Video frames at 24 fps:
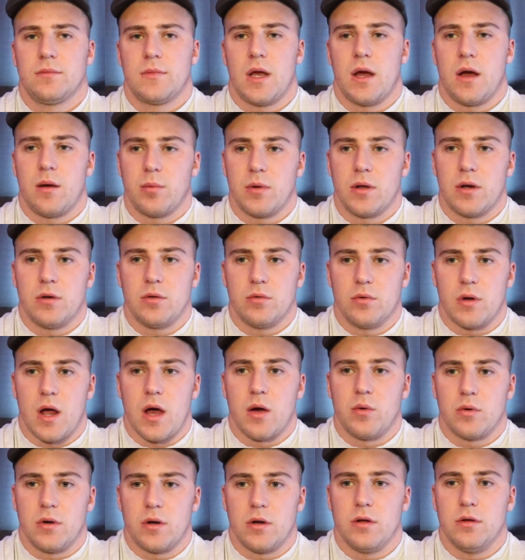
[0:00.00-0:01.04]
Now I'm going to do what
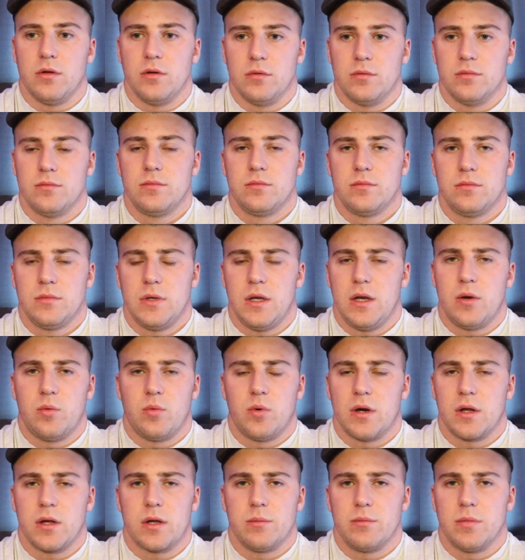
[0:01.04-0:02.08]
I want to do. You didn't
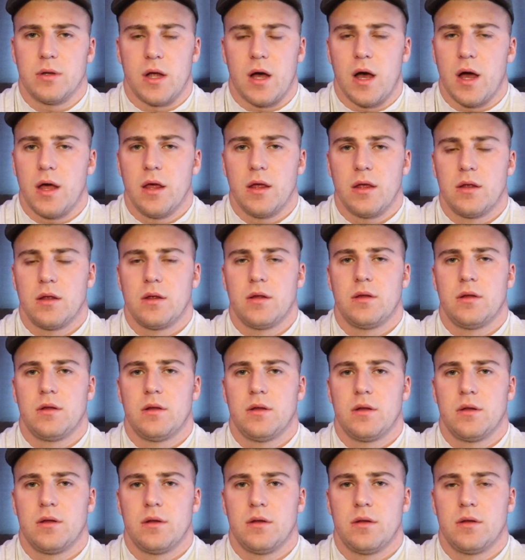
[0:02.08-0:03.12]
want to comply.
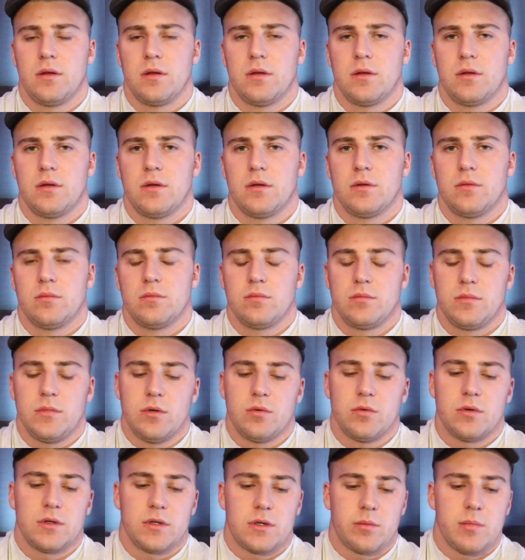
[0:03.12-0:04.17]

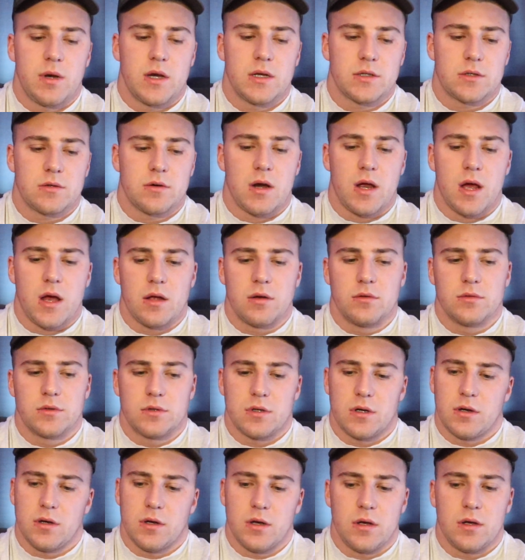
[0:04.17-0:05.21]
You wanted to mess around.
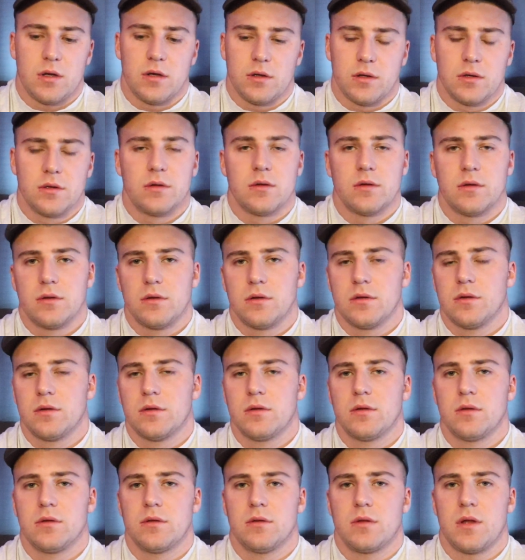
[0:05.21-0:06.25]
So, hey,
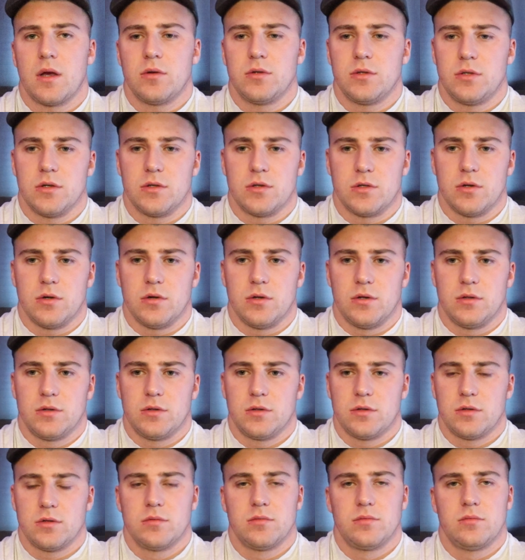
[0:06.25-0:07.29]
that was your
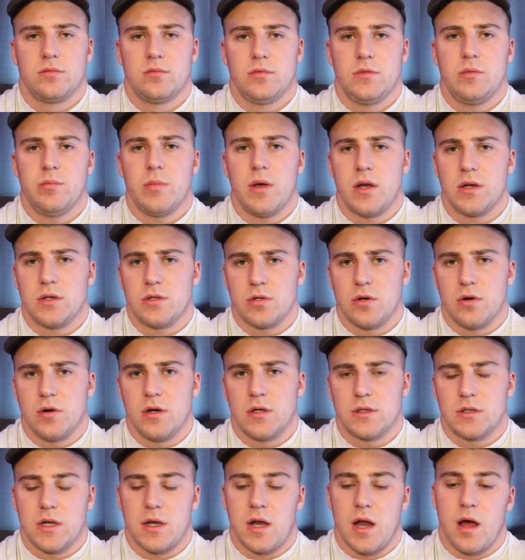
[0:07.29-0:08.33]
choice. You made a
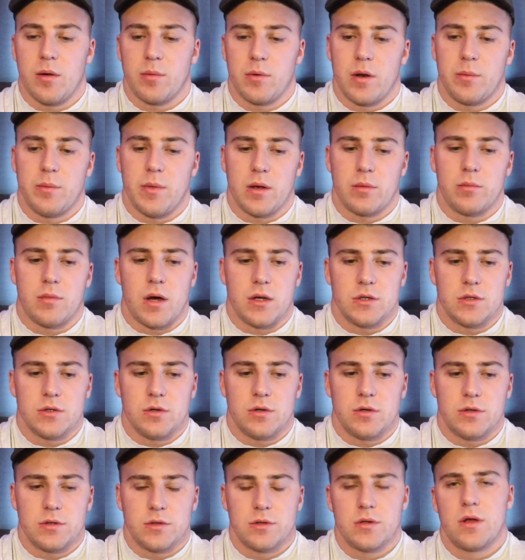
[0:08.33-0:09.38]
choice. Now I'm going to make my
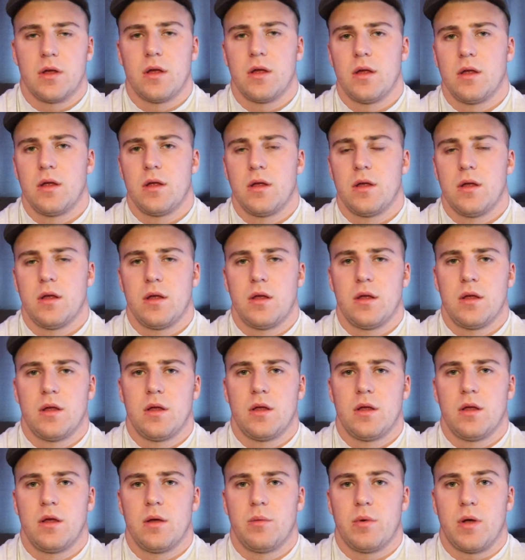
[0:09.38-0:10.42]
choice.
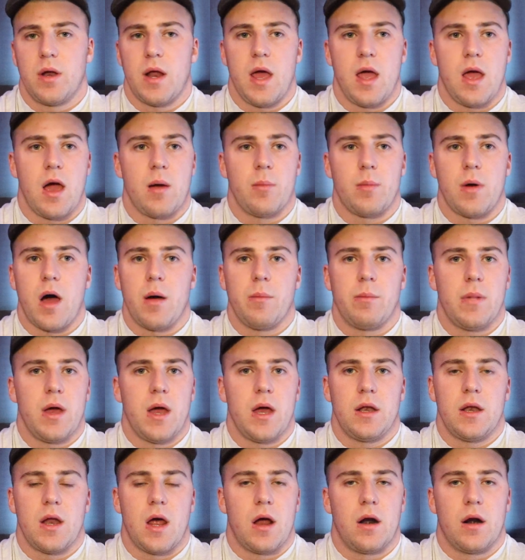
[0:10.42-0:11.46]
But, hey, I'm
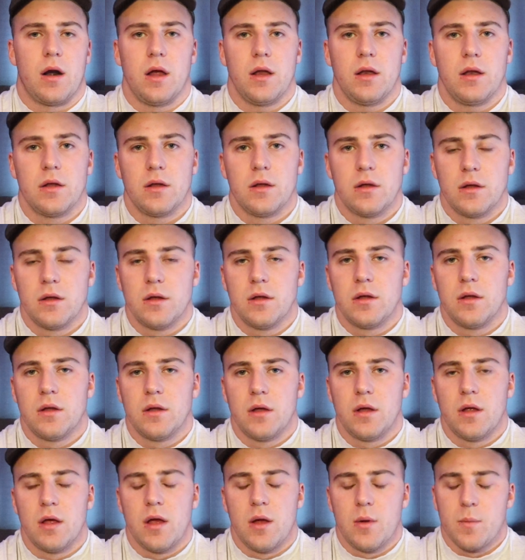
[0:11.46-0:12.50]
bad now, right?
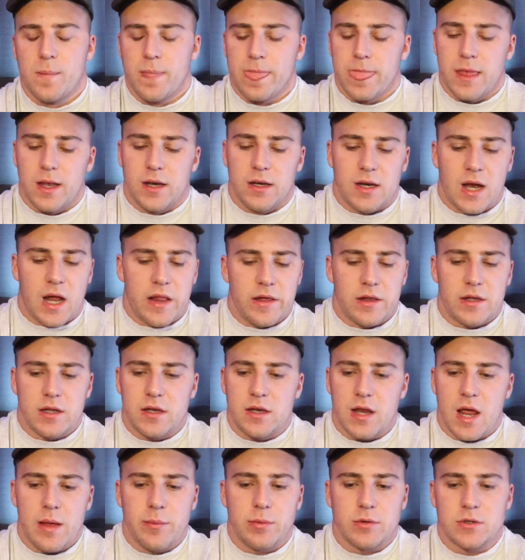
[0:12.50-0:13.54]
Now that the
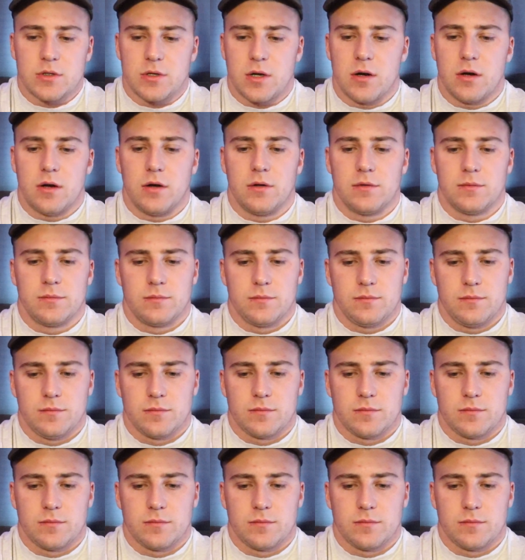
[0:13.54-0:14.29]
tables turn,